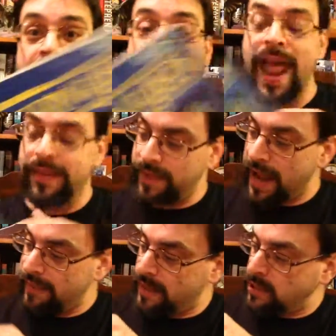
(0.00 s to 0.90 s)
And
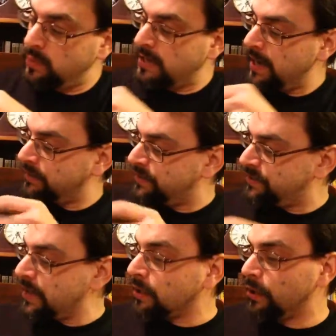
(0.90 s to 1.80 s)
then you would take the
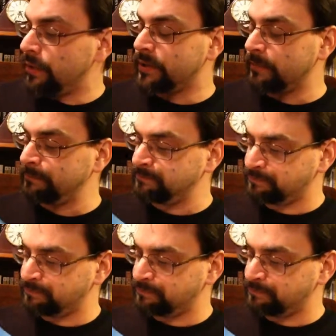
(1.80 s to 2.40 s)
stickers,